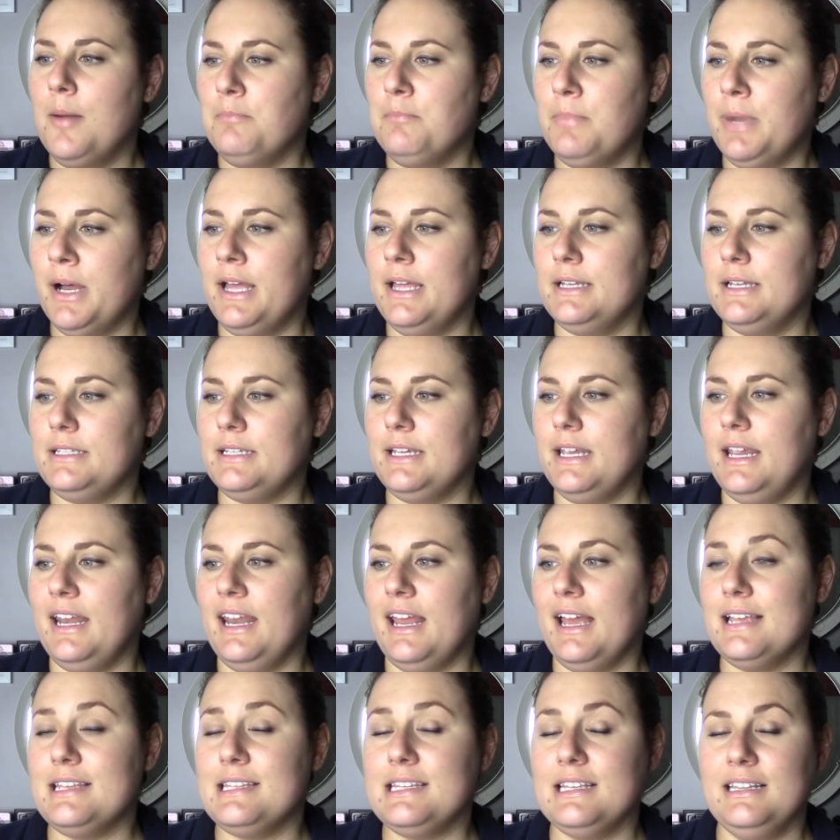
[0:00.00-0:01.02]
but it
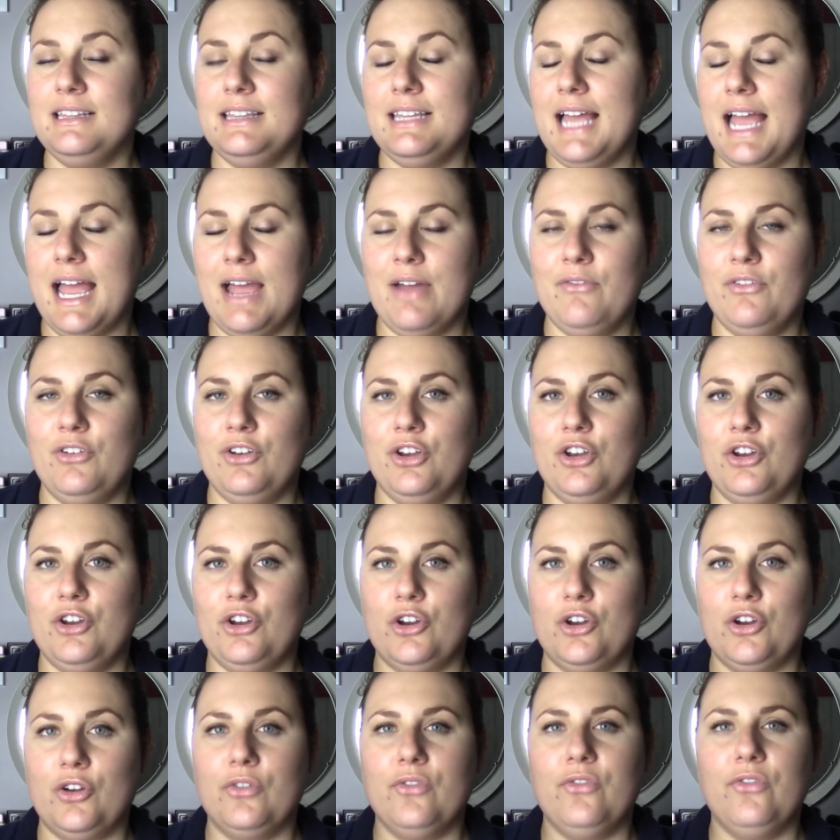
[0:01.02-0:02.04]
has a
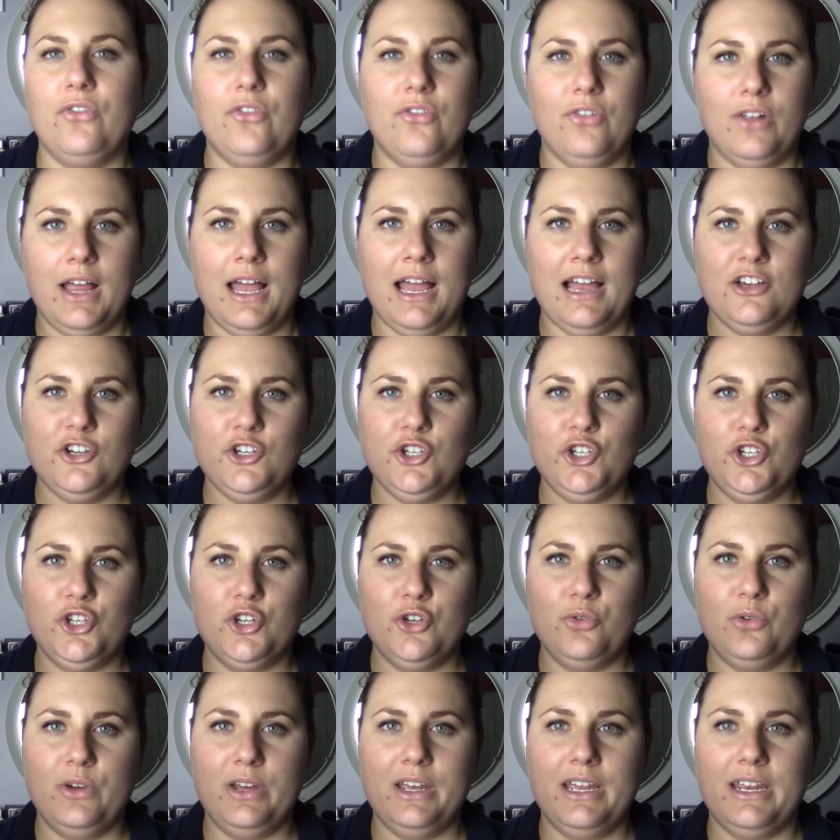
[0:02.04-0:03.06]
lavender flash
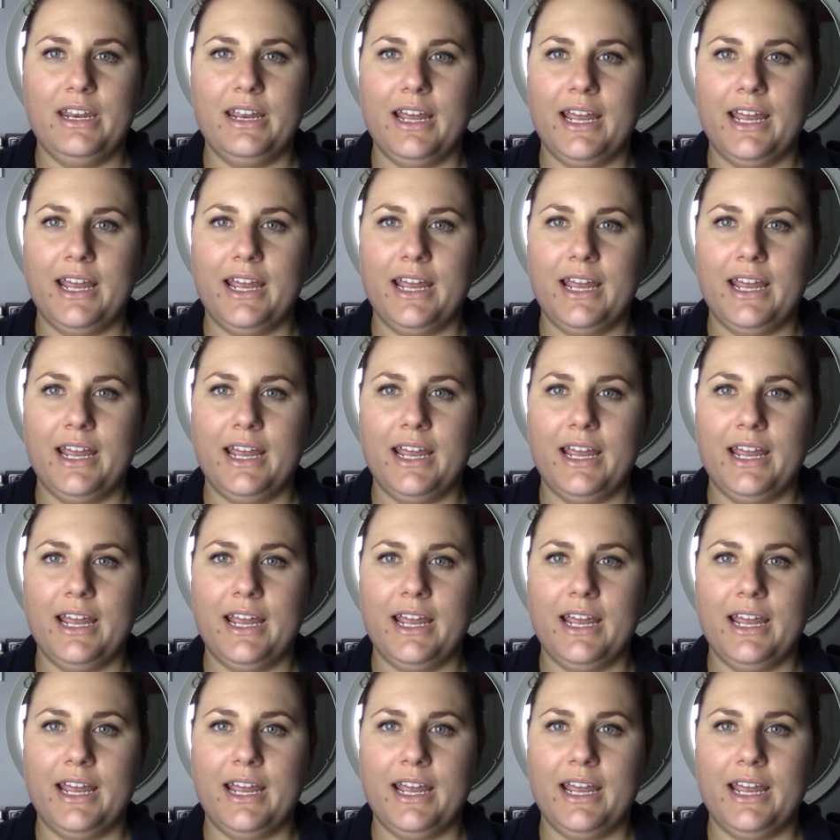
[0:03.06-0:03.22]
to it,